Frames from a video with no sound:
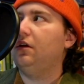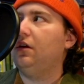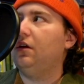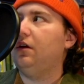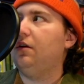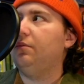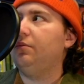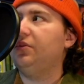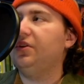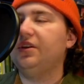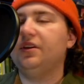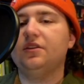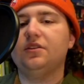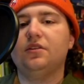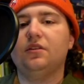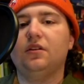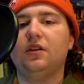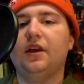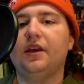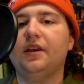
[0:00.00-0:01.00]
Please
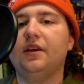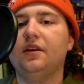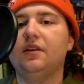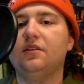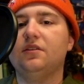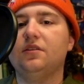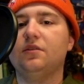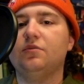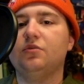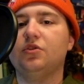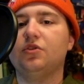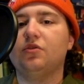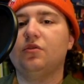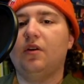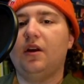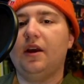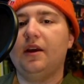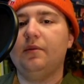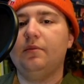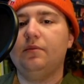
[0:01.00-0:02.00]
like and
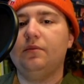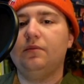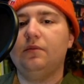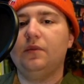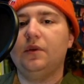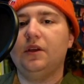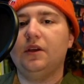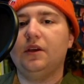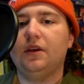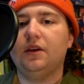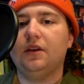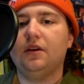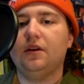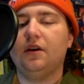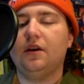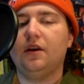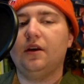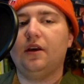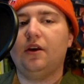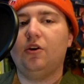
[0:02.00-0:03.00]
subscribe. It
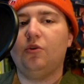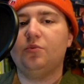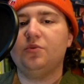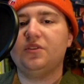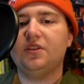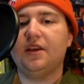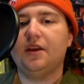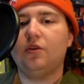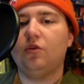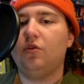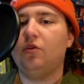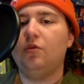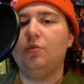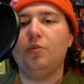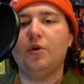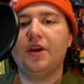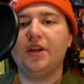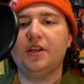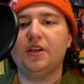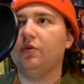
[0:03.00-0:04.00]
helps that
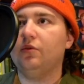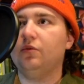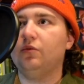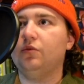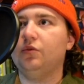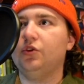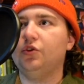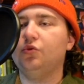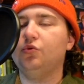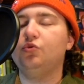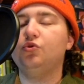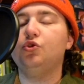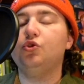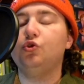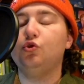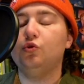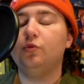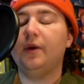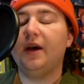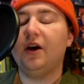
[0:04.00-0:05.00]
almighty
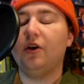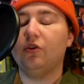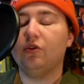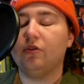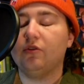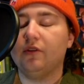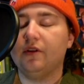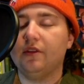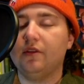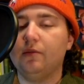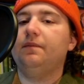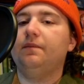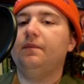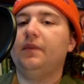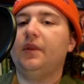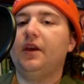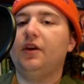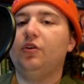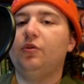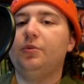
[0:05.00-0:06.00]
YouTube algorithm.
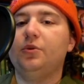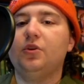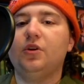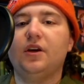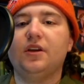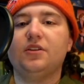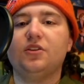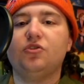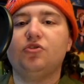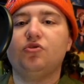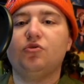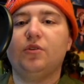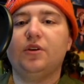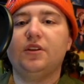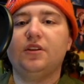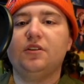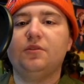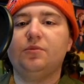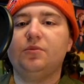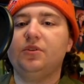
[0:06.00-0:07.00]
I hope you guys enjoyed
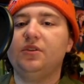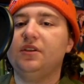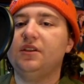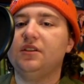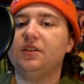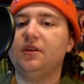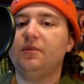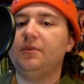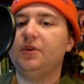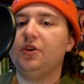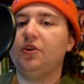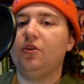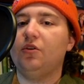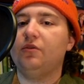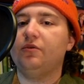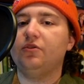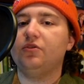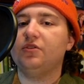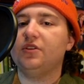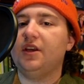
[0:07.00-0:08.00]
this. Please let me know if
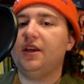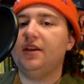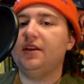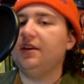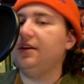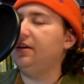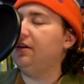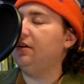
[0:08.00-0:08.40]
there's any